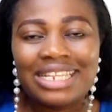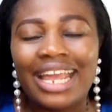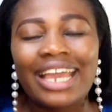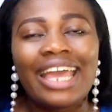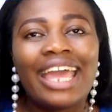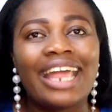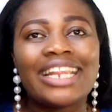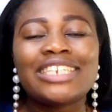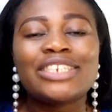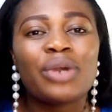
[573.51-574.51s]
Like
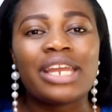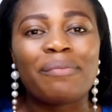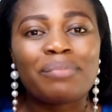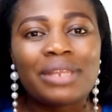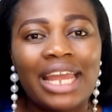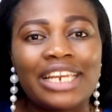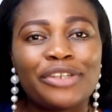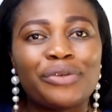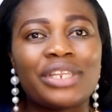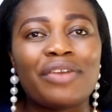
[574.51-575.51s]
that is why I'm telling
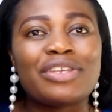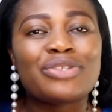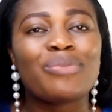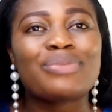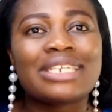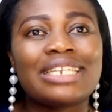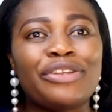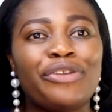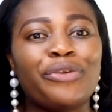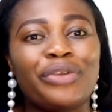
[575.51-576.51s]
you there is
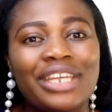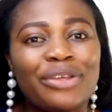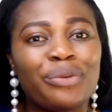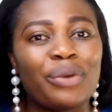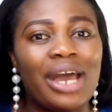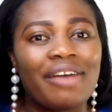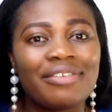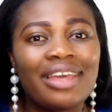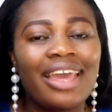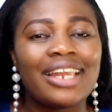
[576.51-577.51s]
something unique you have
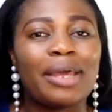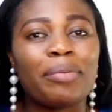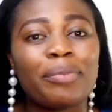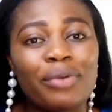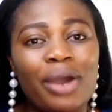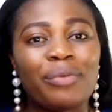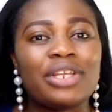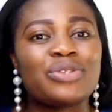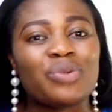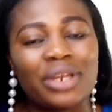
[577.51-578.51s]
that people are
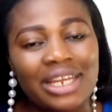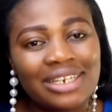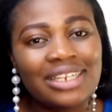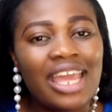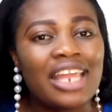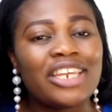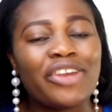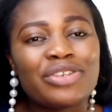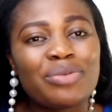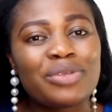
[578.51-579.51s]
willing to learn. There
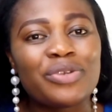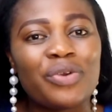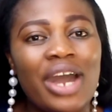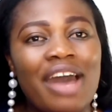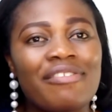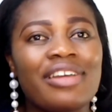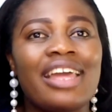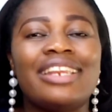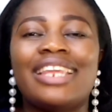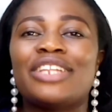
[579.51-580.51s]
is something you have
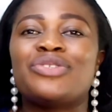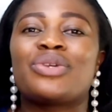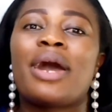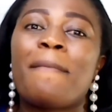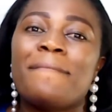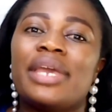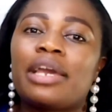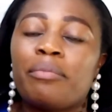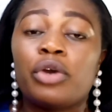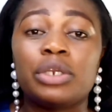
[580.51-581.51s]
that you can
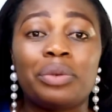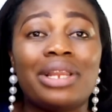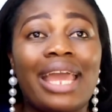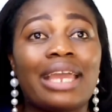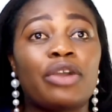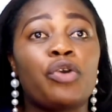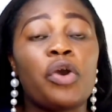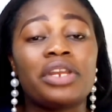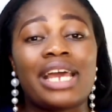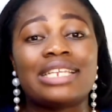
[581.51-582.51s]
make money with. Like
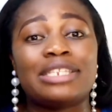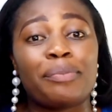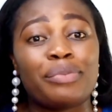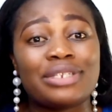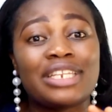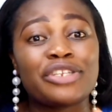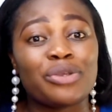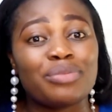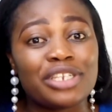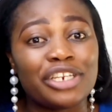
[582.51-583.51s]
God has deposited
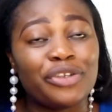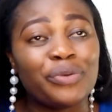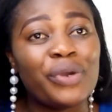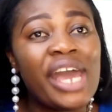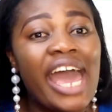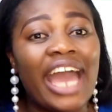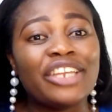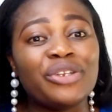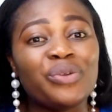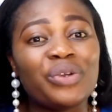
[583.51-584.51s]
something in you,
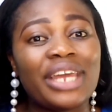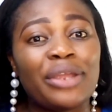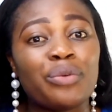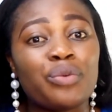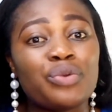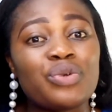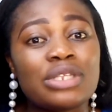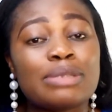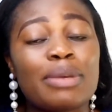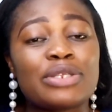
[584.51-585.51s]
and you know that you use
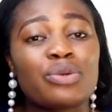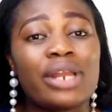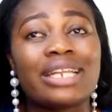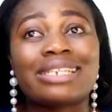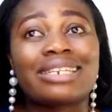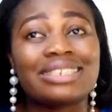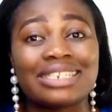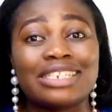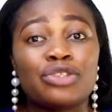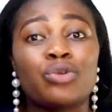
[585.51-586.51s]
this particular
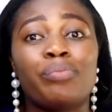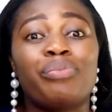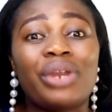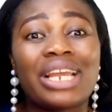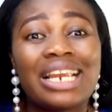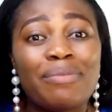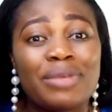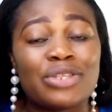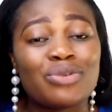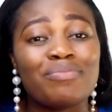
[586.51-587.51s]
thing to break
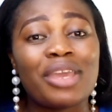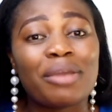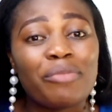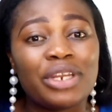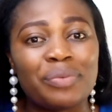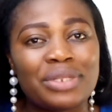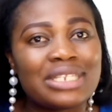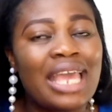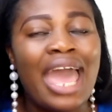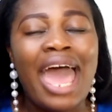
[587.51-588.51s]
limits, to make money with
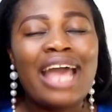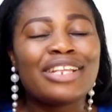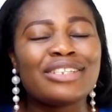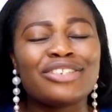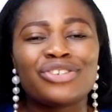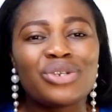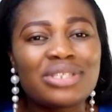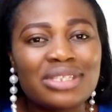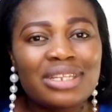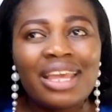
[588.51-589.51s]
it.
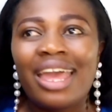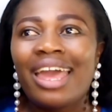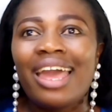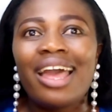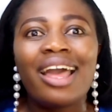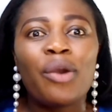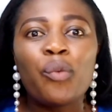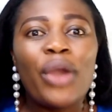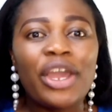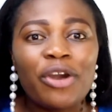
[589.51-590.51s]
Just
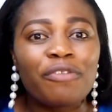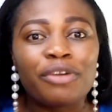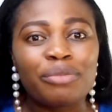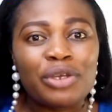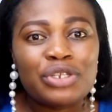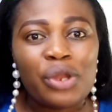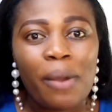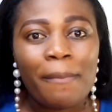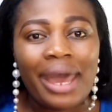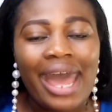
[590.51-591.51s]
wake up from your
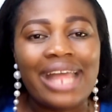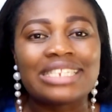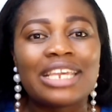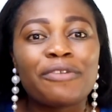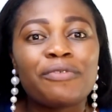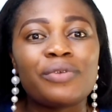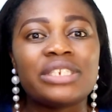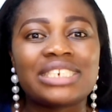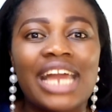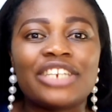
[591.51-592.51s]
slumber and take full
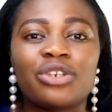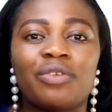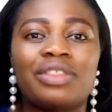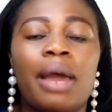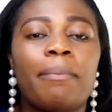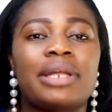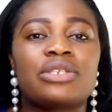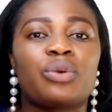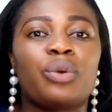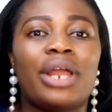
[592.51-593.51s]
charge of that
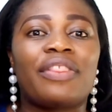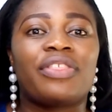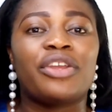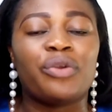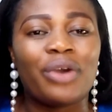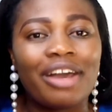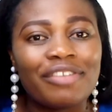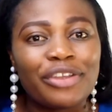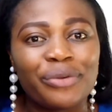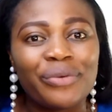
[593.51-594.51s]
particular thing you have
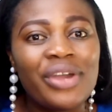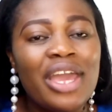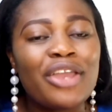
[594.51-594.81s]
in you.